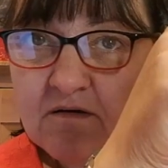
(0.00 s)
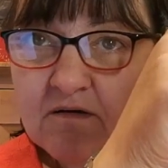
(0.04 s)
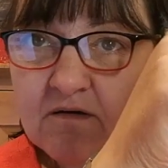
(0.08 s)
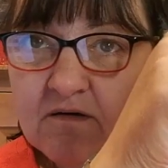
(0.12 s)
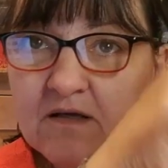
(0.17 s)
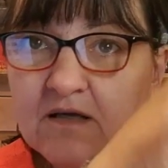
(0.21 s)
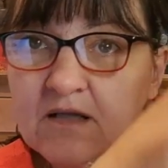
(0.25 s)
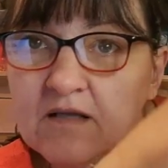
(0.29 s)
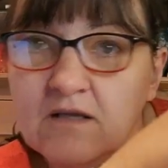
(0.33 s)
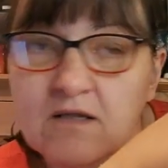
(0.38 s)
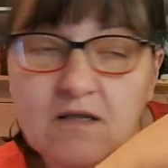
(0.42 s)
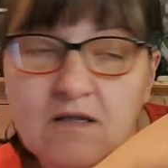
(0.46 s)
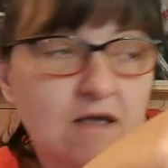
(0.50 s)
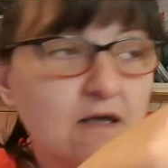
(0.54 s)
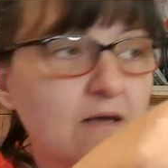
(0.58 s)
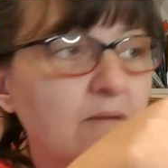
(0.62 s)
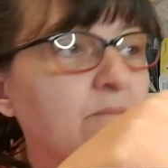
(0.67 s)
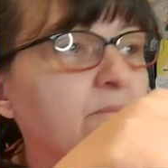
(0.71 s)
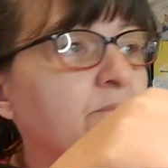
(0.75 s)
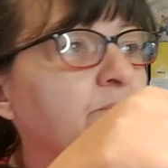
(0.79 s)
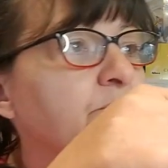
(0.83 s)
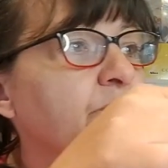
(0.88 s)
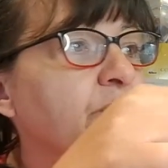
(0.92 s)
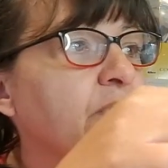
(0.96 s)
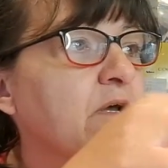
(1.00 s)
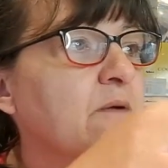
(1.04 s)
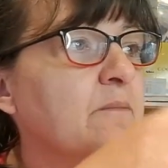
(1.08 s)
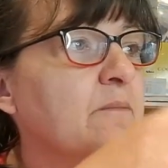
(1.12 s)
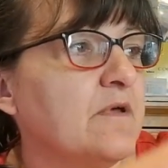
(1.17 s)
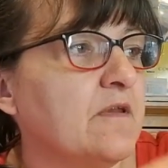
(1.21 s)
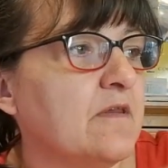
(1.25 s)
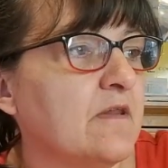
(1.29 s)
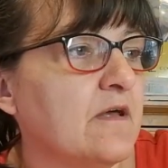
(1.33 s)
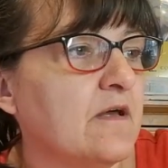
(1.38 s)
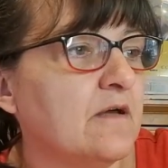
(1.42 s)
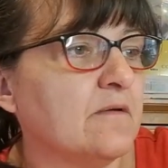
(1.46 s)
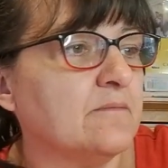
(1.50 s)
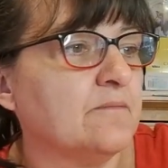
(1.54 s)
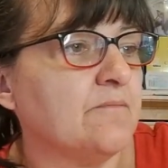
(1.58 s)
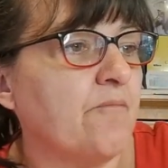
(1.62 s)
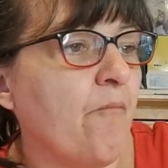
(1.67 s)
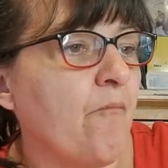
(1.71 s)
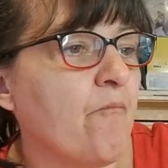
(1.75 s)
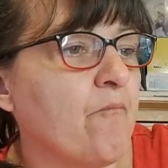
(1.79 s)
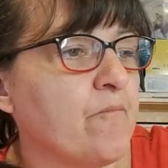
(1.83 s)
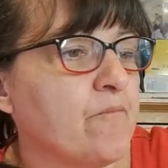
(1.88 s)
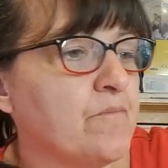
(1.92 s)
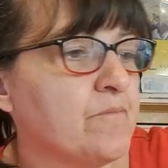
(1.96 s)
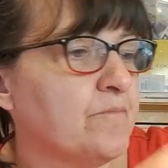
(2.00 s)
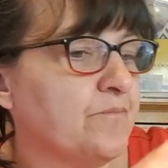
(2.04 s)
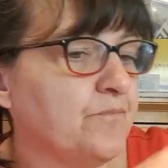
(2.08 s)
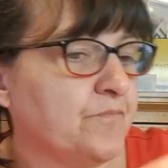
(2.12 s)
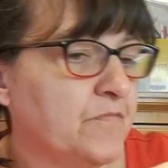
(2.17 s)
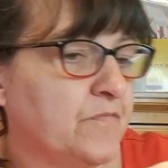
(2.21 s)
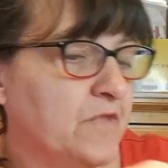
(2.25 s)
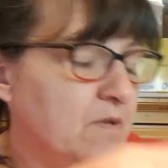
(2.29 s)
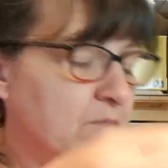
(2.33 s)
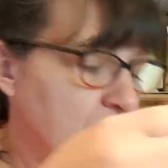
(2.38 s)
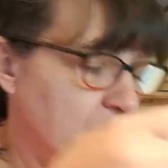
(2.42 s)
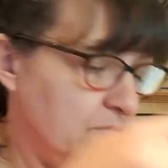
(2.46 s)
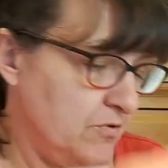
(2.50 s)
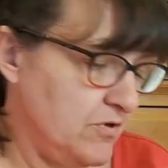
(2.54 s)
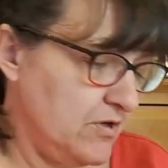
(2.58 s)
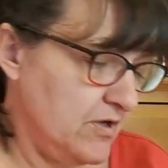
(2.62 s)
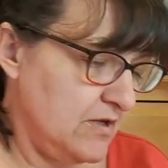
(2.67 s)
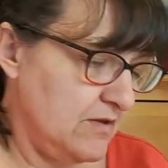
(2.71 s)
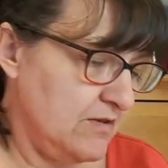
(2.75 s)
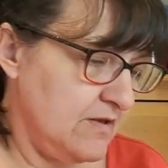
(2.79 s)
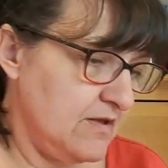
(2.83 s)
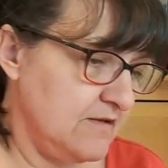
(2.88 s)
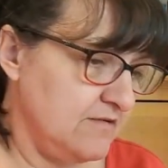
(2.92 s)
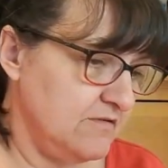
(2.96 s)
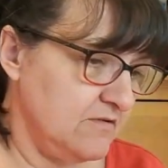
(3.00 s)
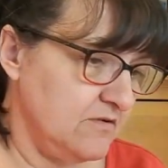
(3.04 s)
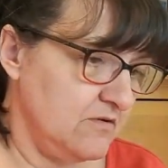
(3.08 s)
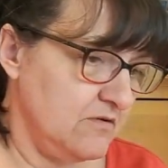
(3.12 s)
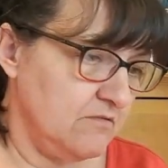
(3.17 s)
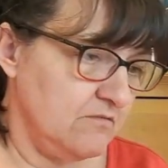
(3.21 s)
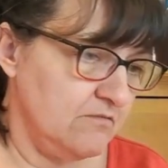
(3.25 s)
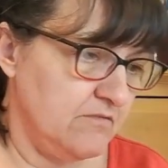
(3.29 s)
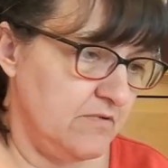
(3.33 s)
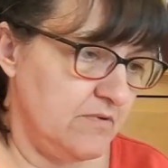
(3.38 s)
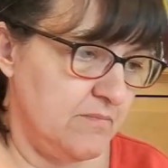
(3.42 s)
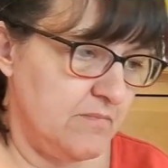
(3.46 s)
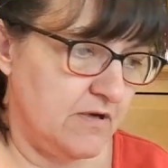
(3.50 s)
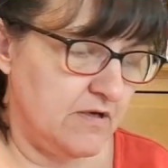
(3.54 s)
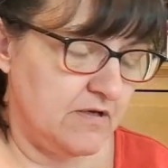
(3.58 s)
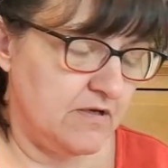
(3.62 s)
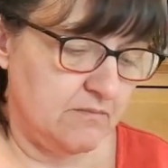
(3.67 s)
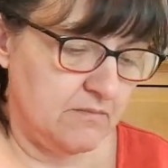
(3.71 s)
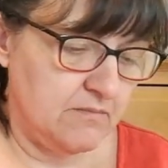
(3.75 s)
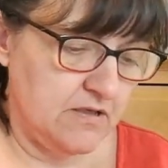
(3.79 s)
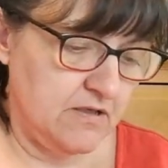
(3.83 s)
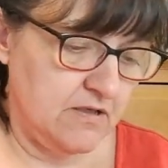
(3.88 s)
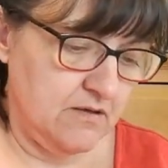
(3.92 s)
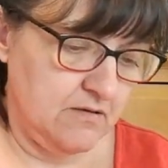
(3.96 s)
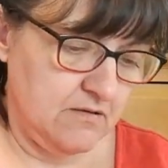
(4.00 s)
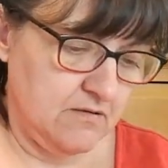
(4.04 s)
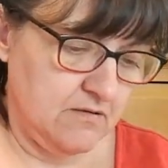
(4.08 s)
in there. How about that? Let me put it in there so it will remind me